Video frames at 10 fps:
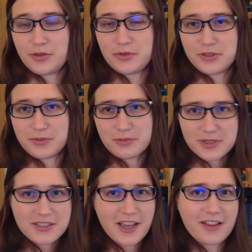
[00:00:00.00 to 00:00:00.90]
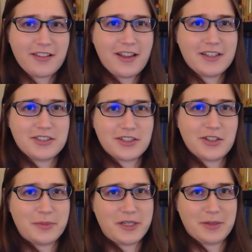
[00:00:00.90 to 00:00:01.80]
through some
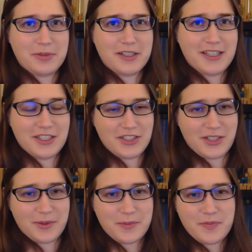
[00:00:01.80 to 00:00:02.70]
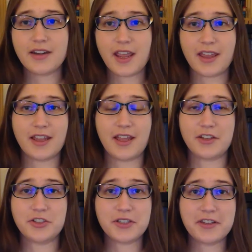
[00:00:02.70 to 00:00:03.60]
psychological manipulation.
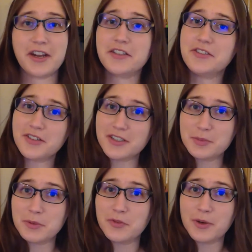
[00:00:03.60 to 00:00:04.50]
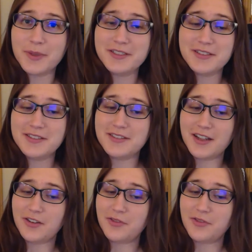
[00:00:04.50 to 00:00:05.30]
And during the next circus performance, instead